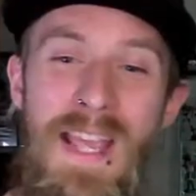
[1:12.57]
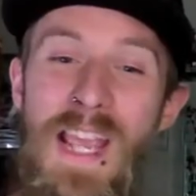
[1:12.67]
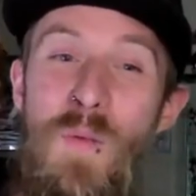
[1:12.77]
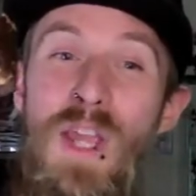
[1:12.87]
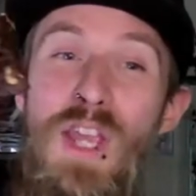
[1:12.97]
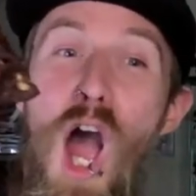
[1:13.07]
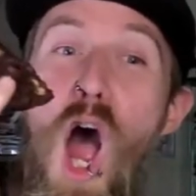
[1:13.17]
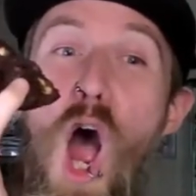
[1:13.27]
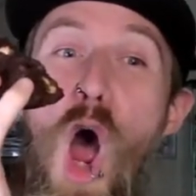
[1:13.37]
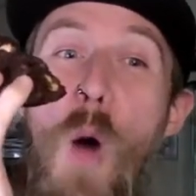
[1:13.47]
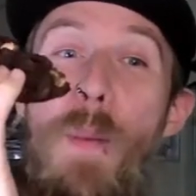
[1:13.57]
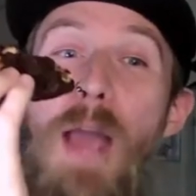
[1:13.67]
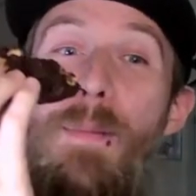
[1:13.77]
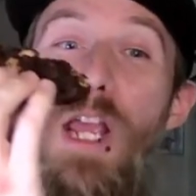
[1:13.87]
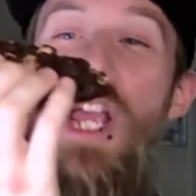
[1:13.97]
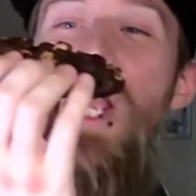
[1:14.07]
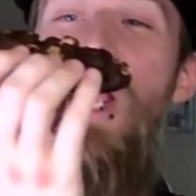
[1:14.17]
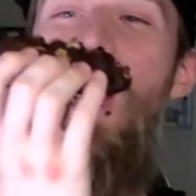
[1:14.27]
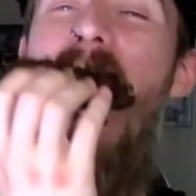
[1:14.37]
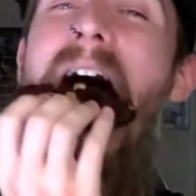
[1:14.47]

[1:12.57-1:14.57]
here we go, baby.